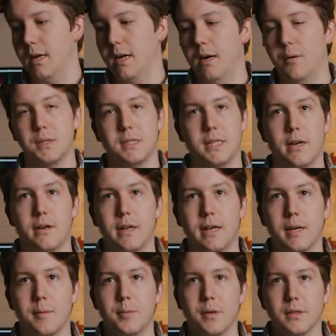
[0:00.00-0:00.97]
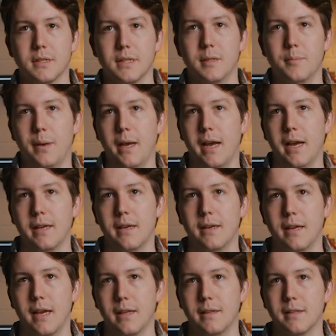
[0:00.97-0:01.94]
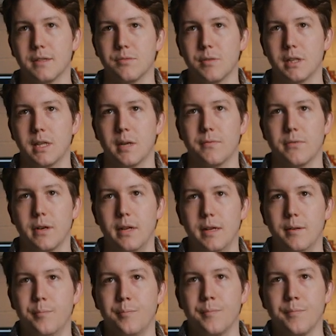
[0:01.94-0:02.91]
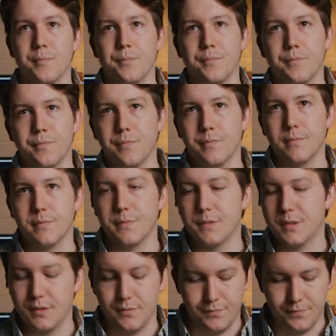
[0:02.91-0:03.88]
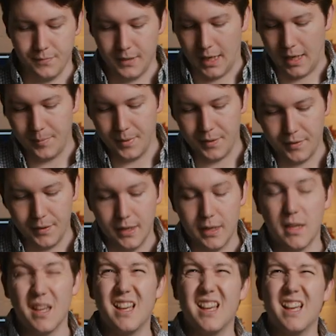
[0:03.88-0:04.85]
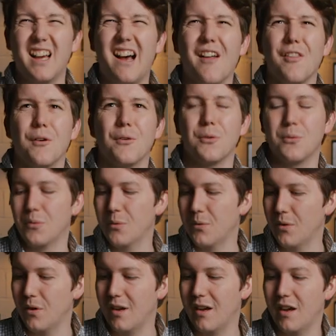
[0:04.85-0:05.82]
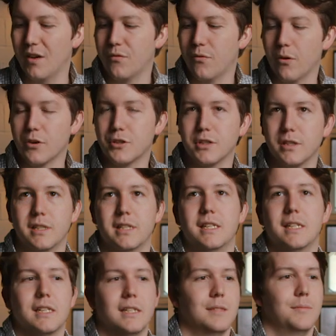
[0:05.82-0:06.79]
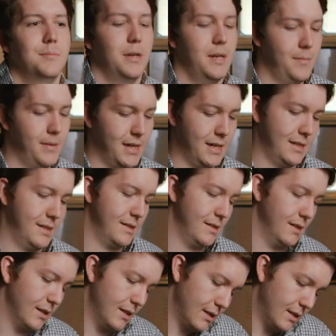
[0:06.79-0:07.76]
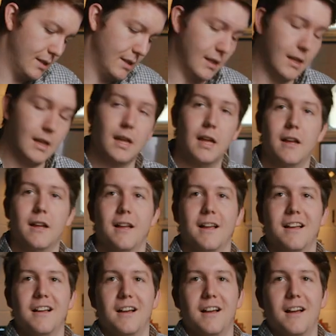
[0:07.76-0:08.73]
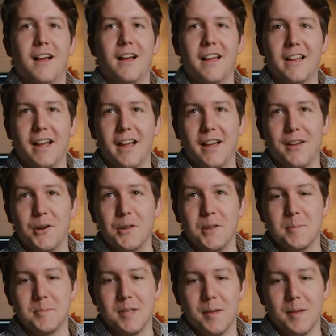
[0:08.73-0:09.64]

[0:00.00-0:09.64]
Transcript: uh, with Teradek built in the back. Had this rigged up for him. It's a common thing, although unfortunately, Brain Box, uh, I, got, I owe them